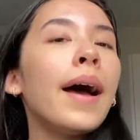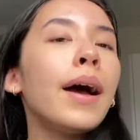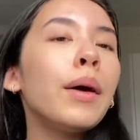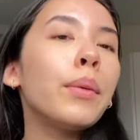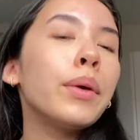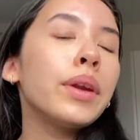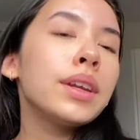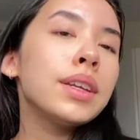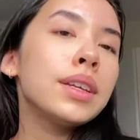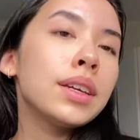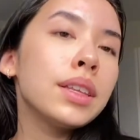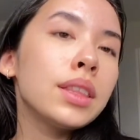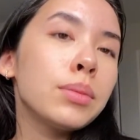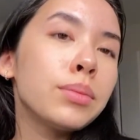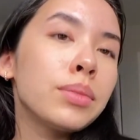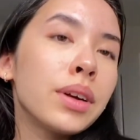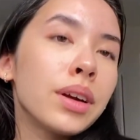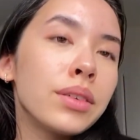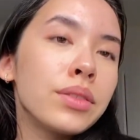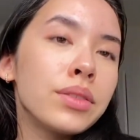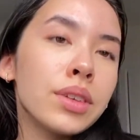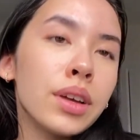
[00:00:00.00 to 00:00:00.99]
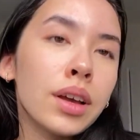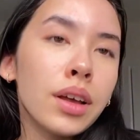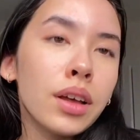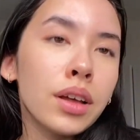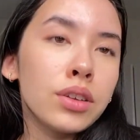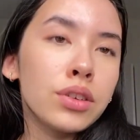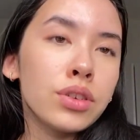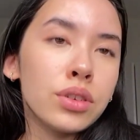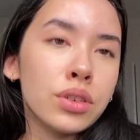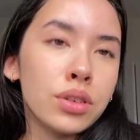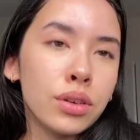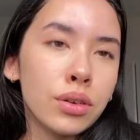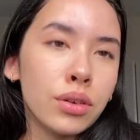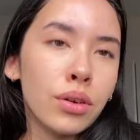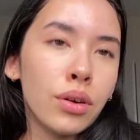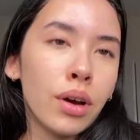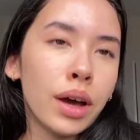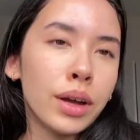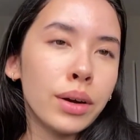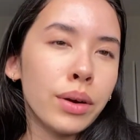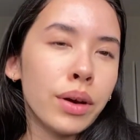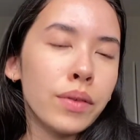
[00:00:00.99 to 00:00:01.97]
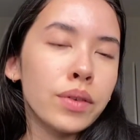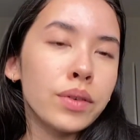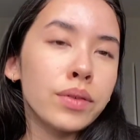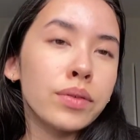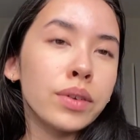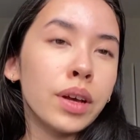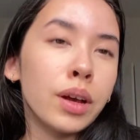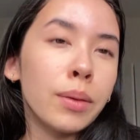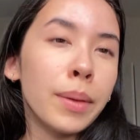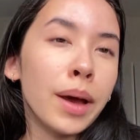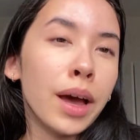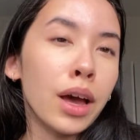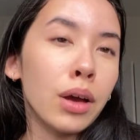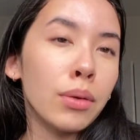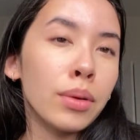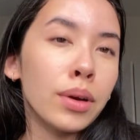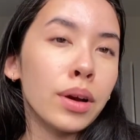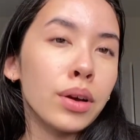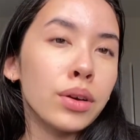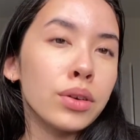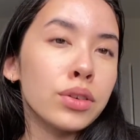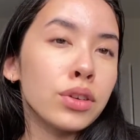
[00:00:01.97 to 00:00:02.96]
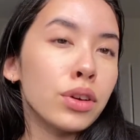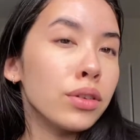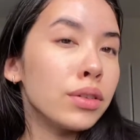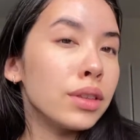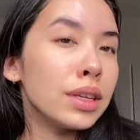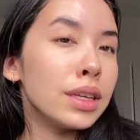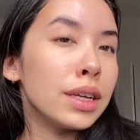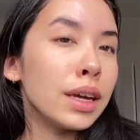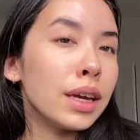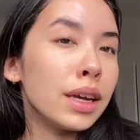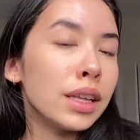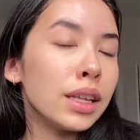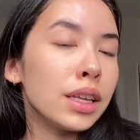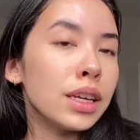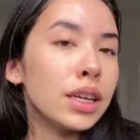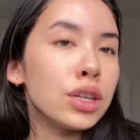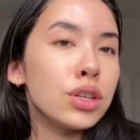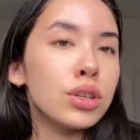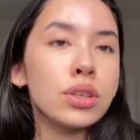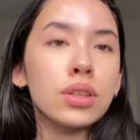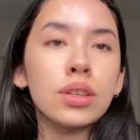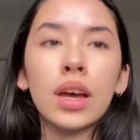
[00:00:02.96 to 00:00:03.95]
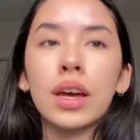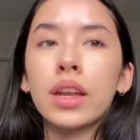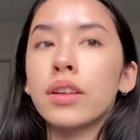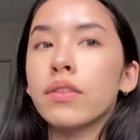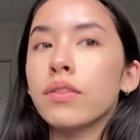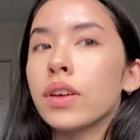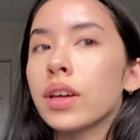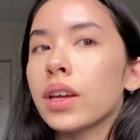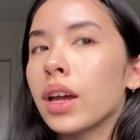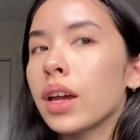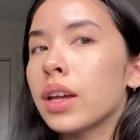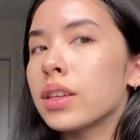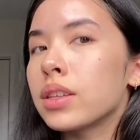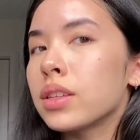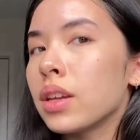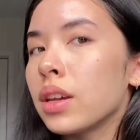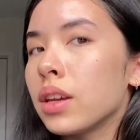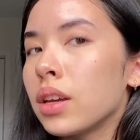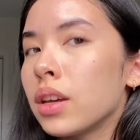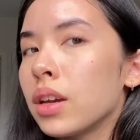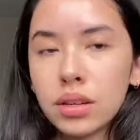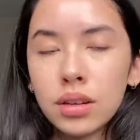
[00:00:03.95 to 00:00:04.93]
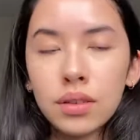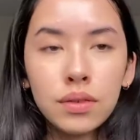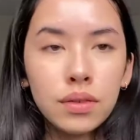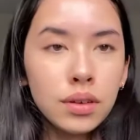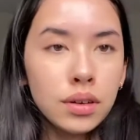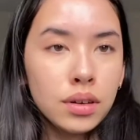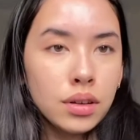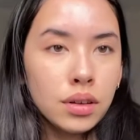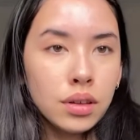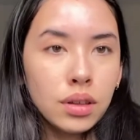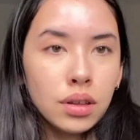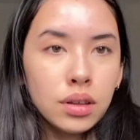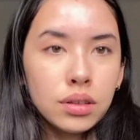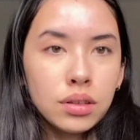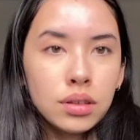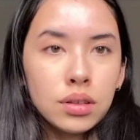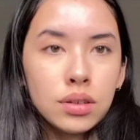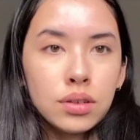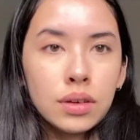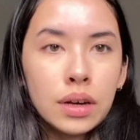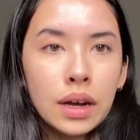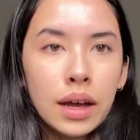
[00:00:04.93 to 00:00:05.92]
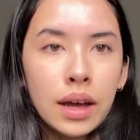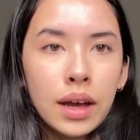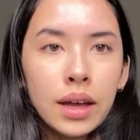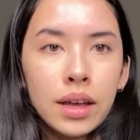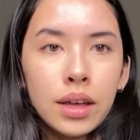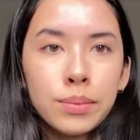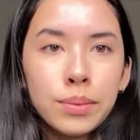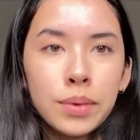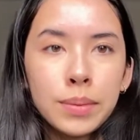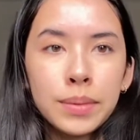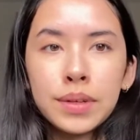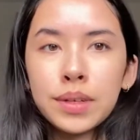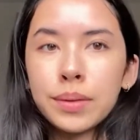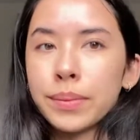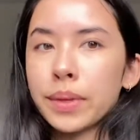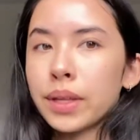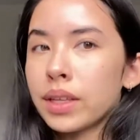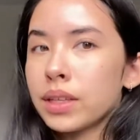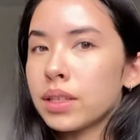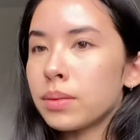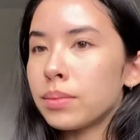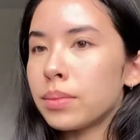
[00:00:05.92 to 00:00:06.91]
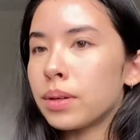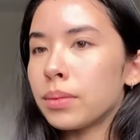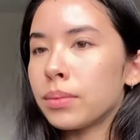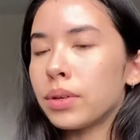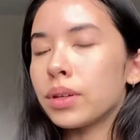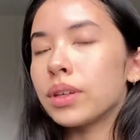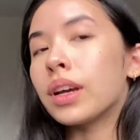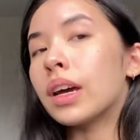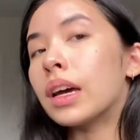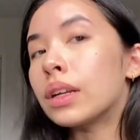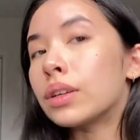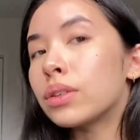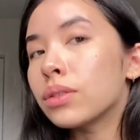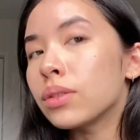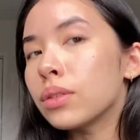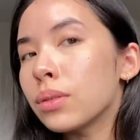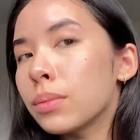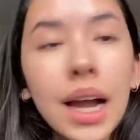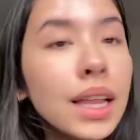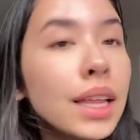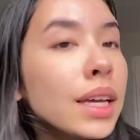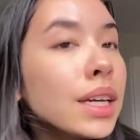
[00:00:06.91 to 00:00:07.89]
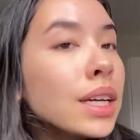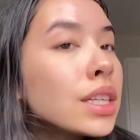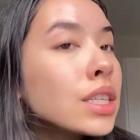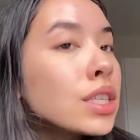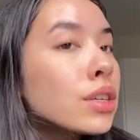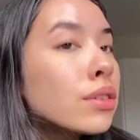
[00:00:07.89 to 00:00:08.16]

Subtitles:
wanted to get the brow gel just so I don't have to fill my eyebrows on the daily, just kind of like as a different thing to try and maybe something that's a bit more natural. I like it so